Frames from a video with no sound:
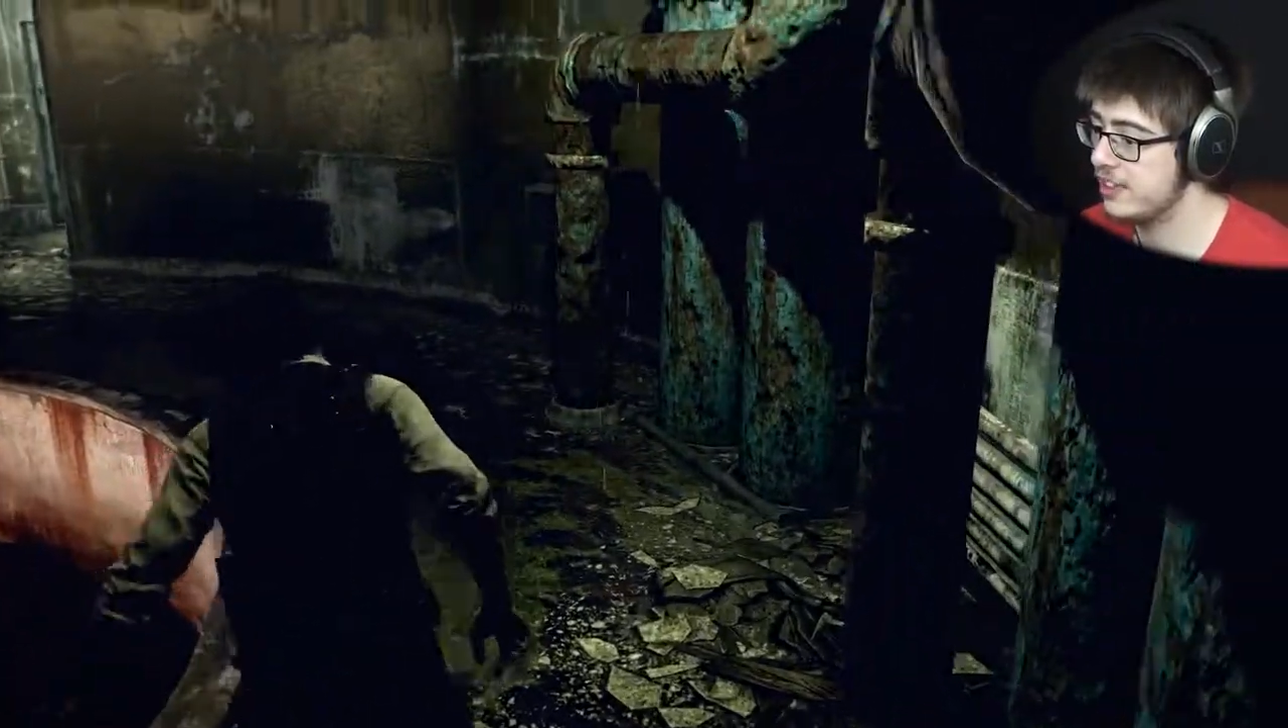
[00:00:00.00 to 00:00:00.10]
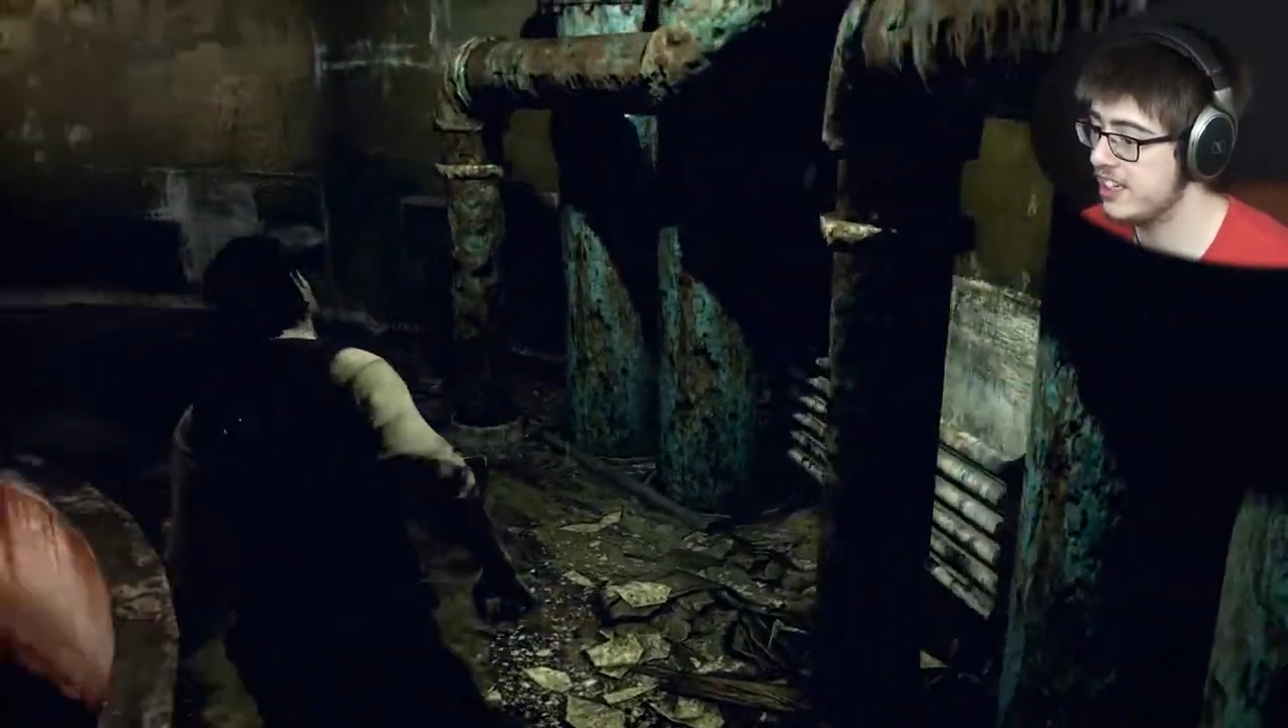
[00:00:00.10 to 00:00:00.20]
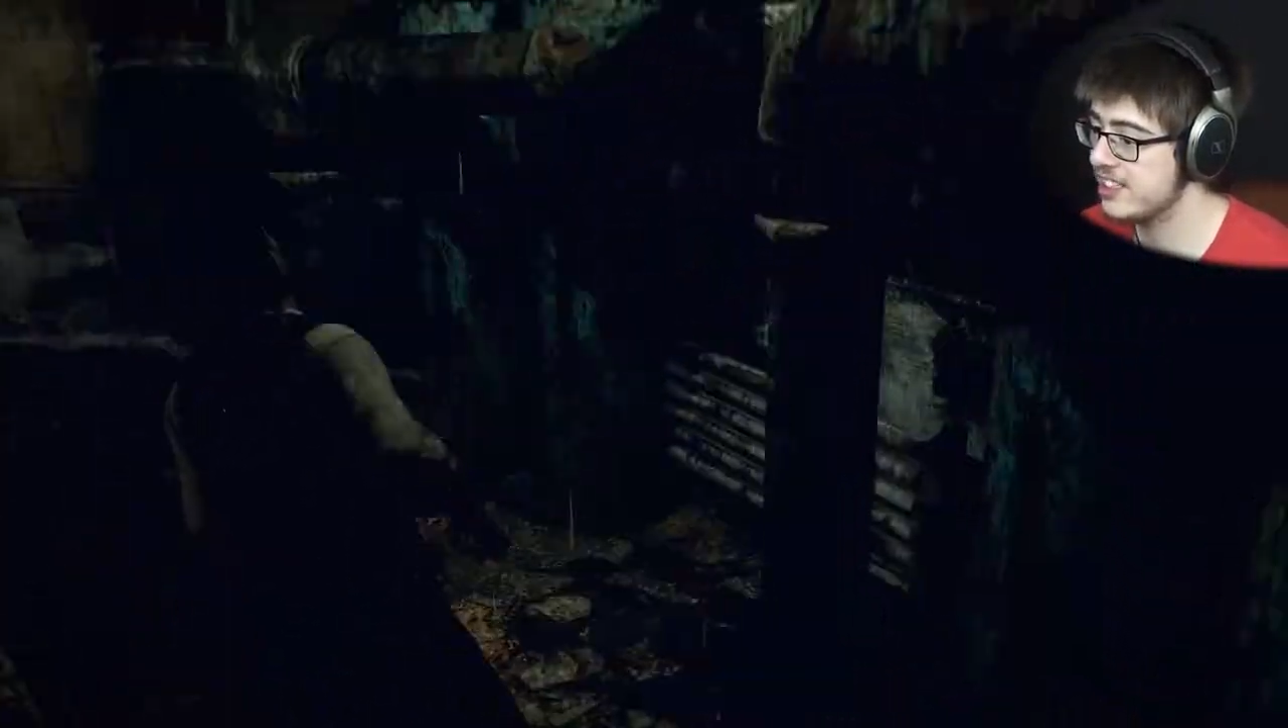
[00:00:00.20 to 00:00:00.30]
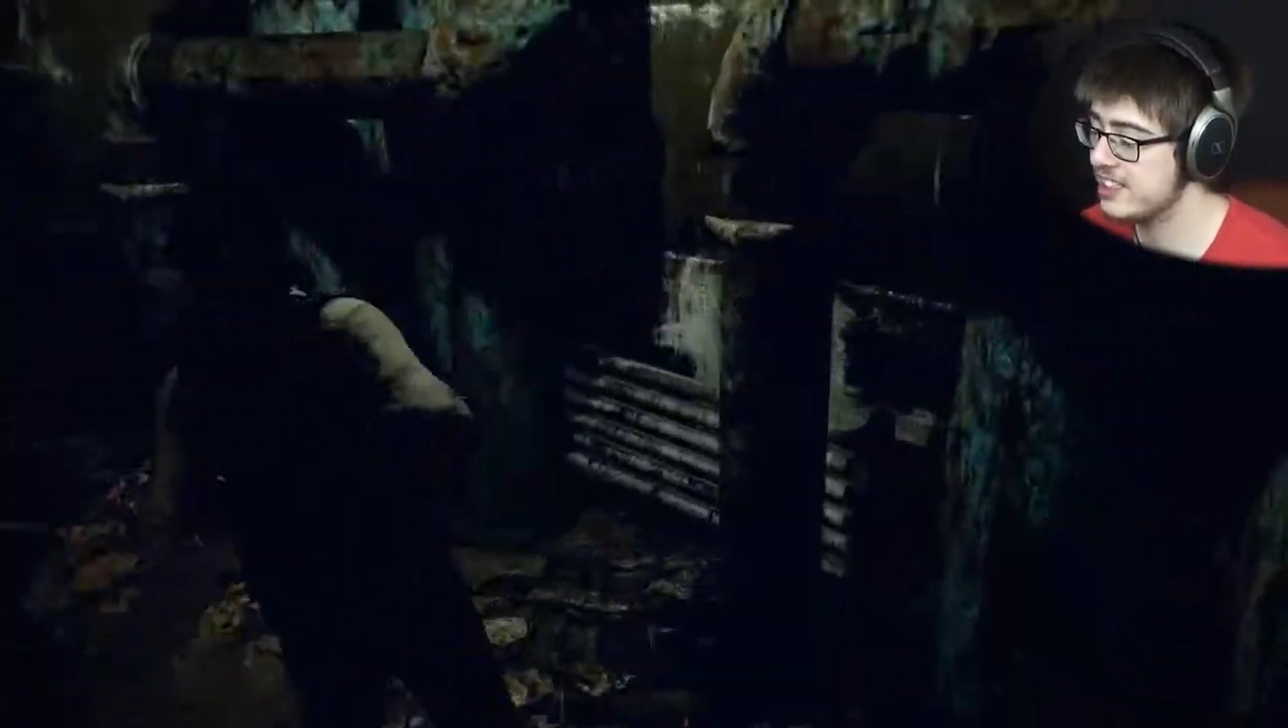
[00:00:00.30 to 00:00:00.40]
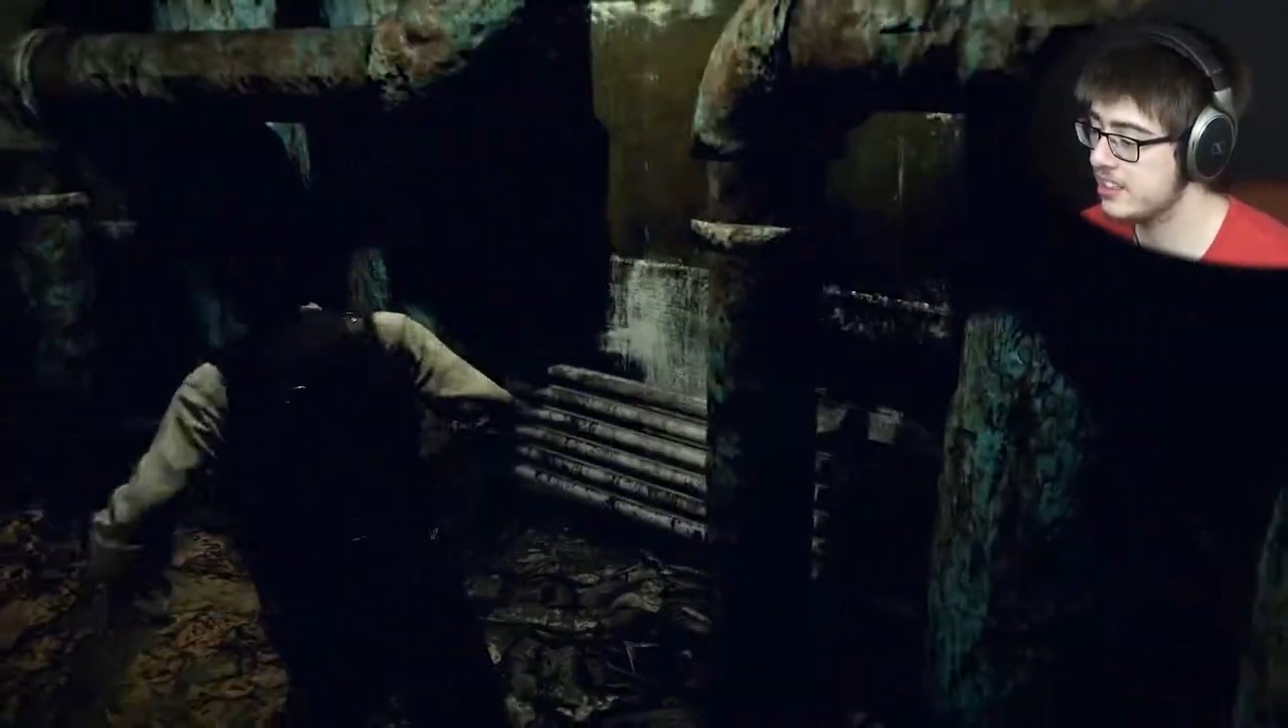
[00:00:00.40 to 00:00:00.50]
he
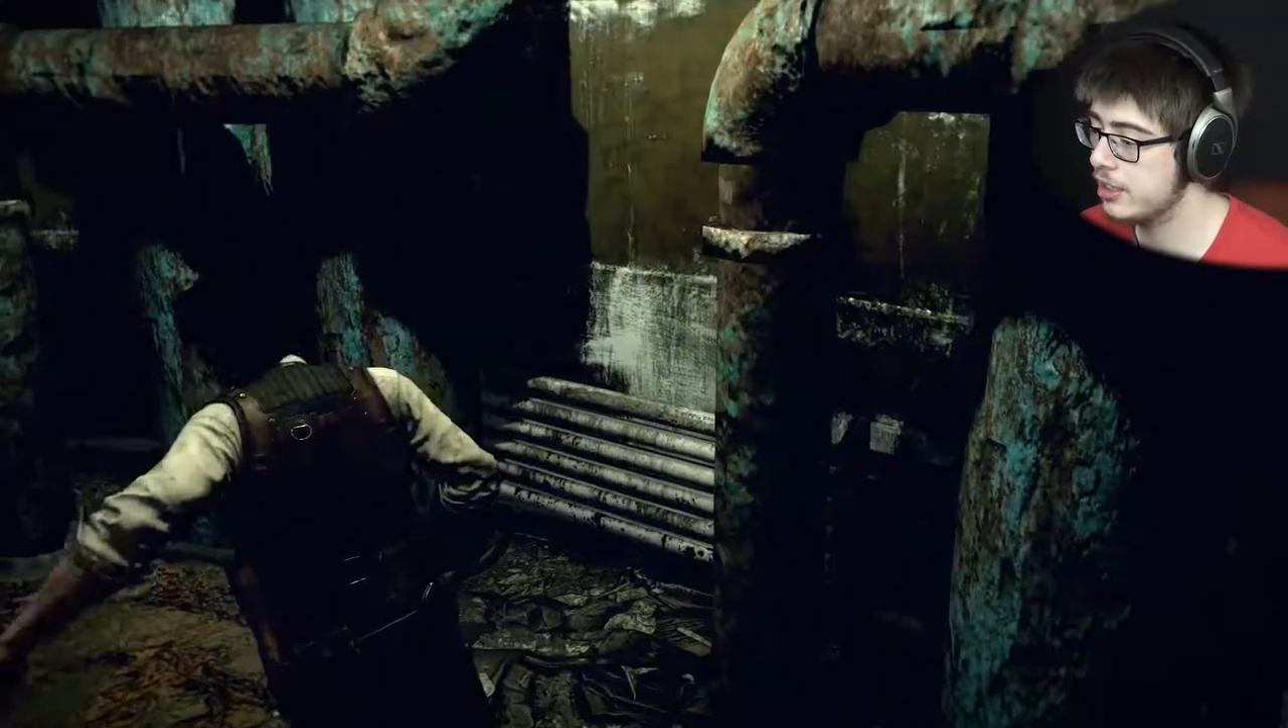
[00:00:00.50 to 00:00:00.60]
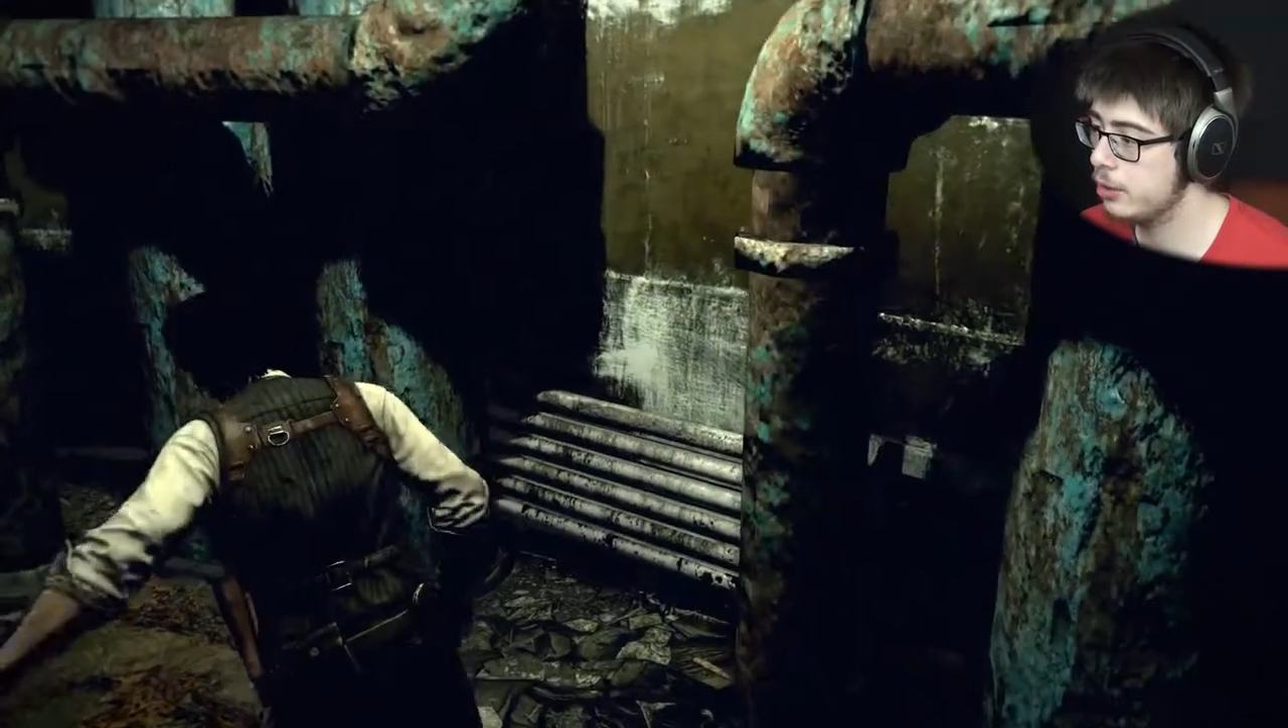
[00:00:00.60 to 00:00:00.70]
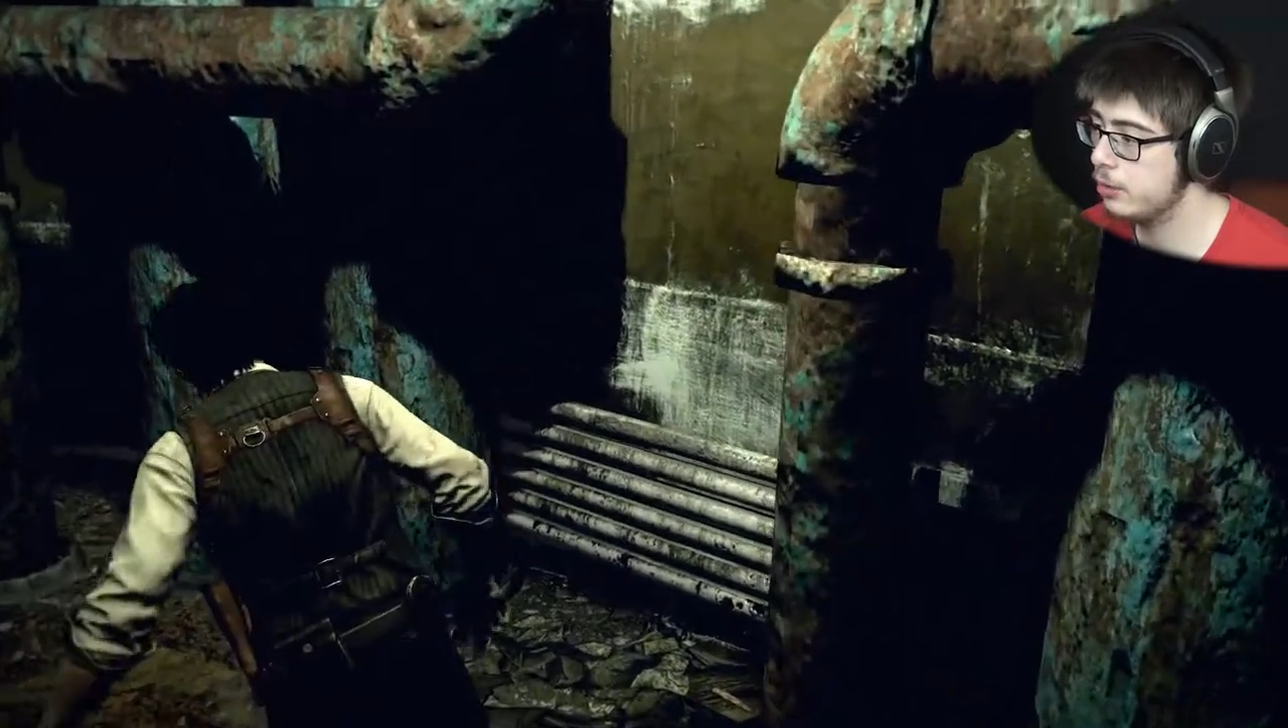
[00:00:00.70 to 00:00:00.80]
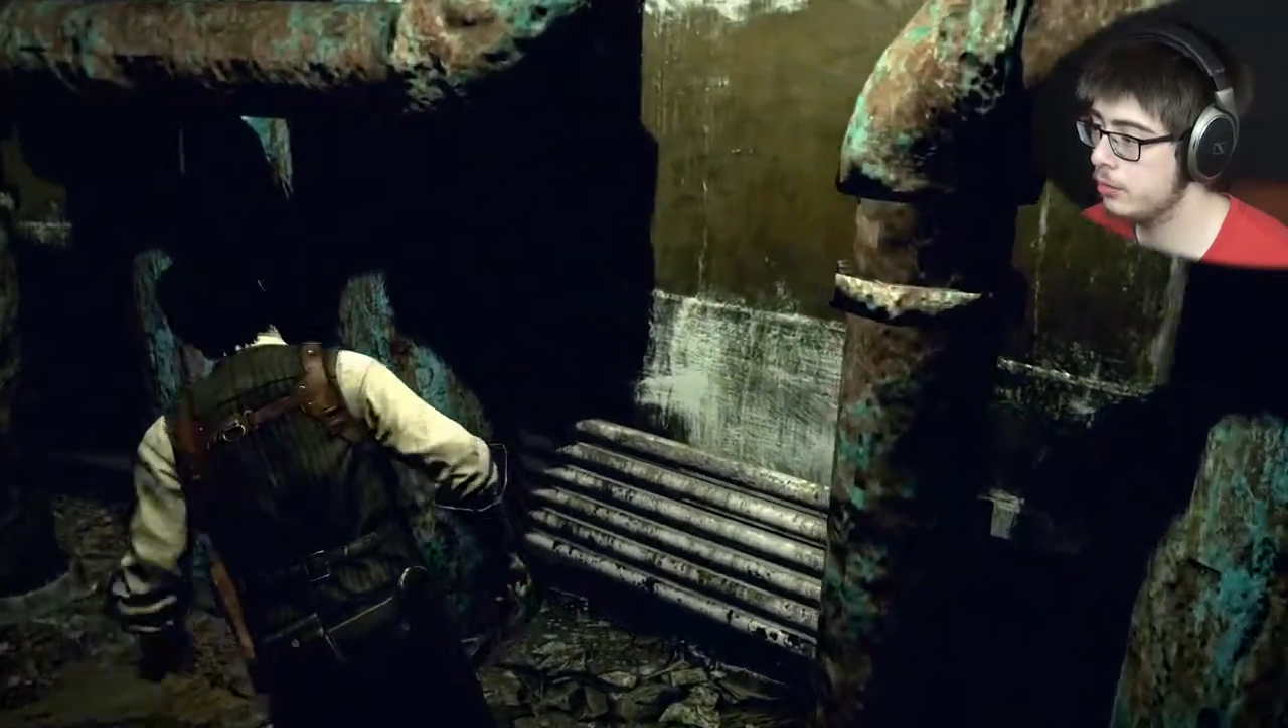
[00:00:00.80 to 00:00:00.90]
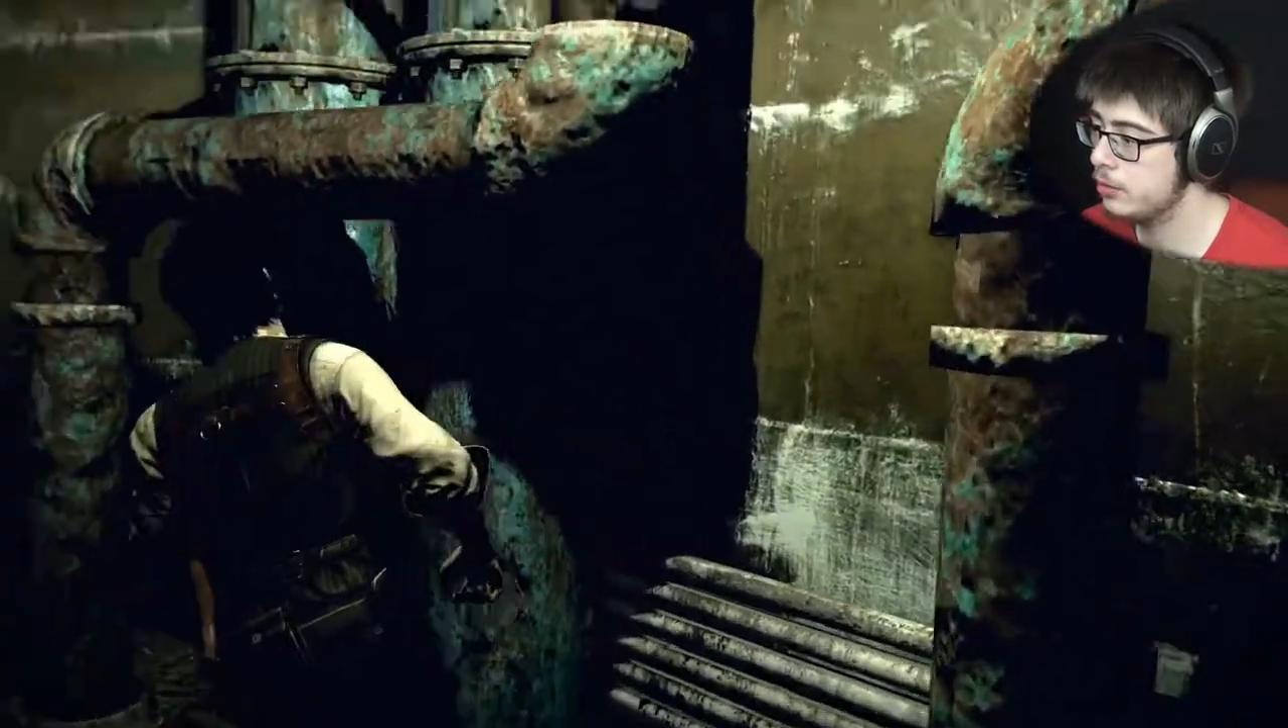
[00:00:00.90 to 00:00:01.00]
doesn't, though.